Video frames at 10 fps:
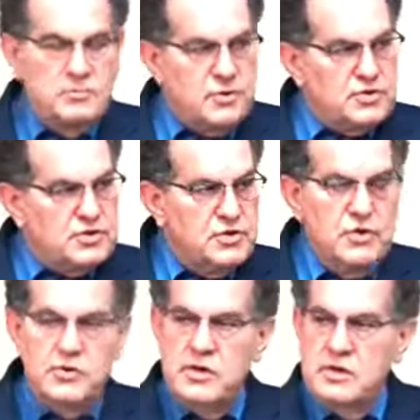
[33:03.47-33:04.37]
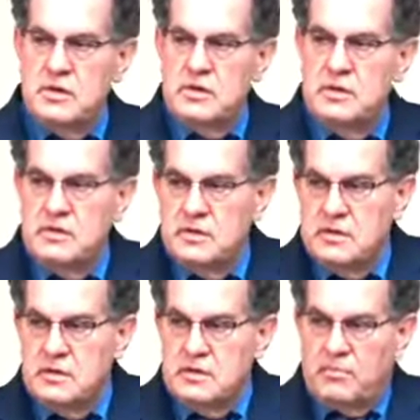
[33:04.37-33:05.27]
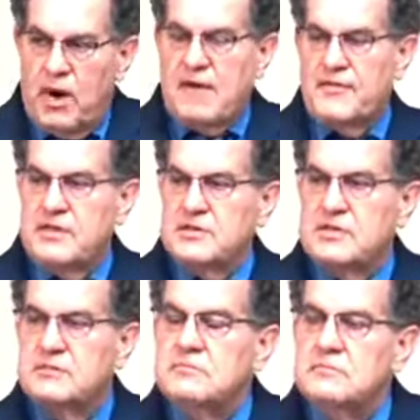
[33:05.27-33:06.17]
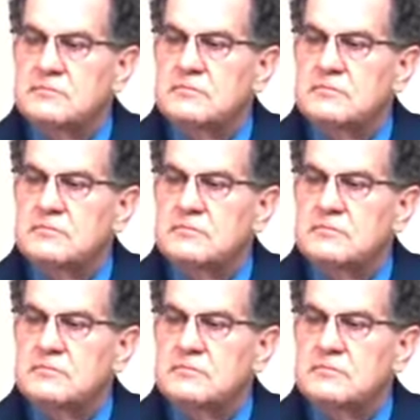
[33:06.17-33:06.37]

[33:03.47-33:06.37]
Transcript: and pursued the prophets